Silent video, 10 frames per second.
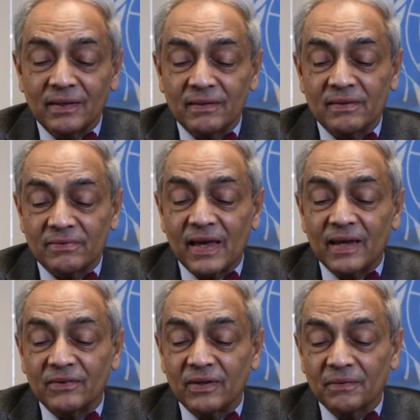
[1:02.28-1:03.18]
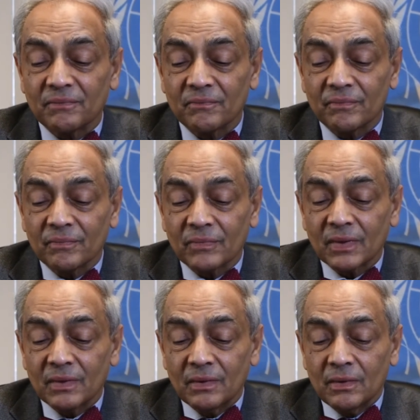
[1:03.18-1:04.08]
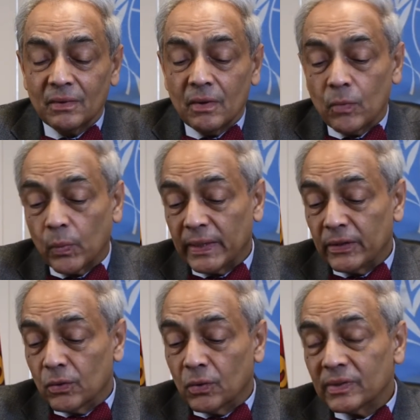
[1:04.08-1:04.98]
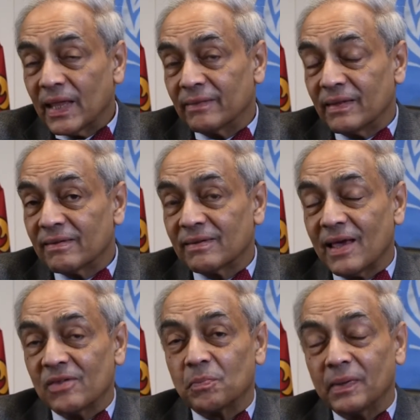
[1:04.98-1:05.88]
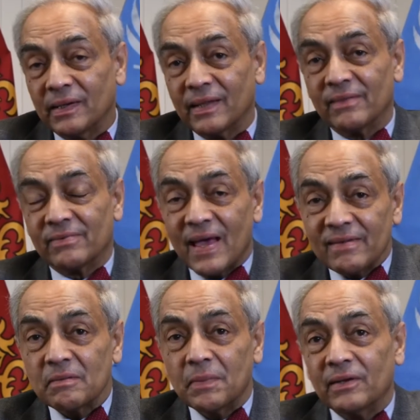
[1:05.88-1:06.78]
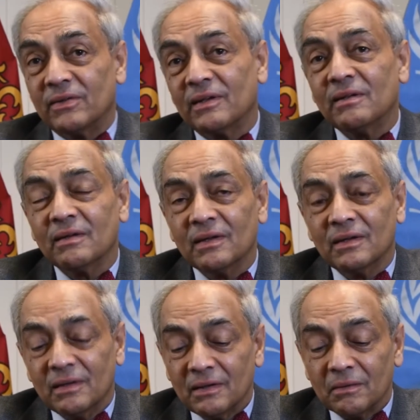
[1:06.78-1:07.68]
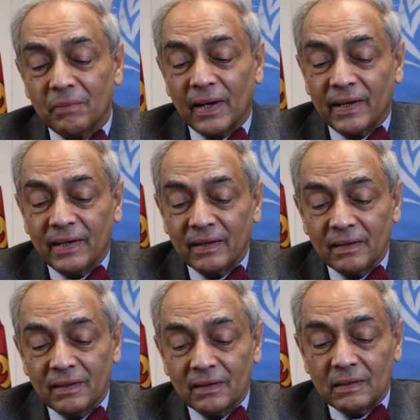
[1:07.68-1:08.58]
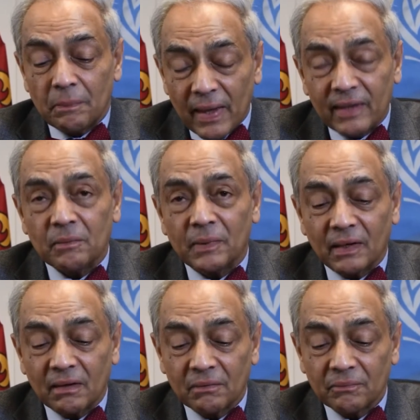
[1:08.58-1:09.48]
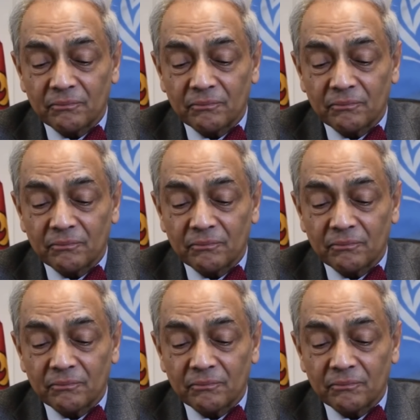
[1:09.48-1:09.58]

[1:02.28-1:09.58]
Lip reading: in society. We know that this has been exacerbated by the pandemic.